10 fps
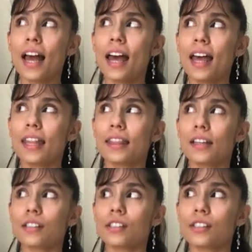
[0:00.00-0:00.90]
And
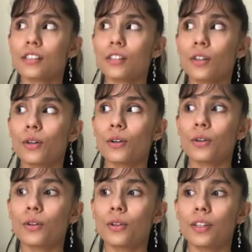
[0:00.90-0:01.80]
then
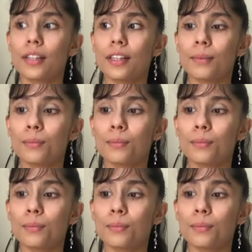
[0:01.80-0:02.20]
slowly